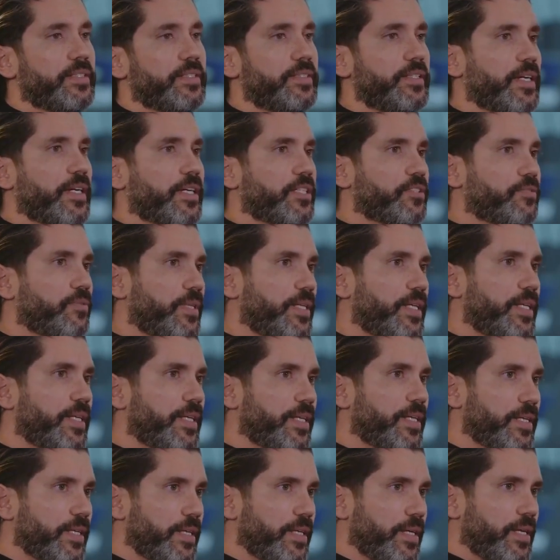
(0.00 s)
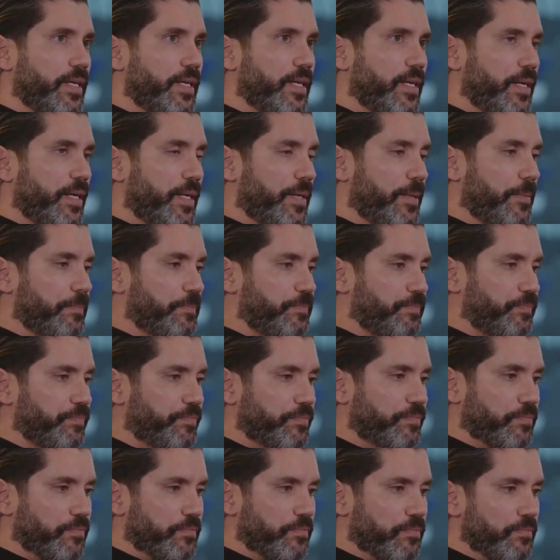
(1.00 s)
They actually
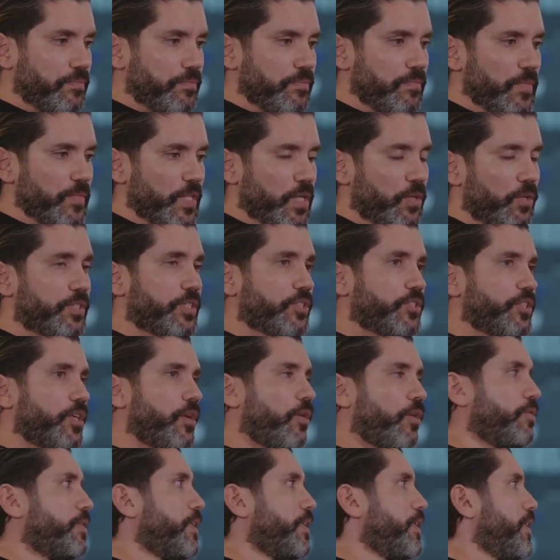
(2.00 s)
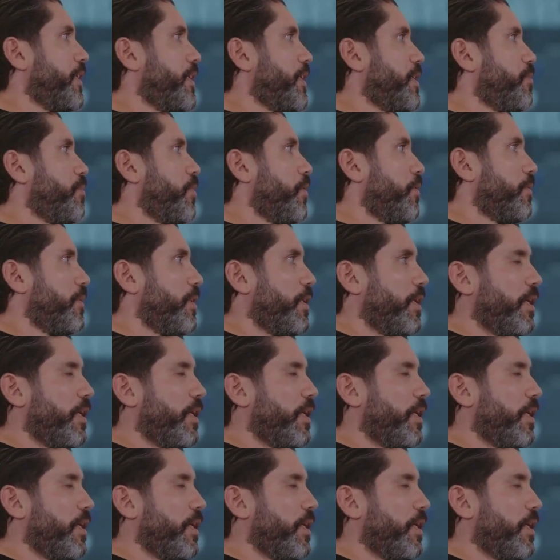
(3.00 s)
got a shareholding in EBO,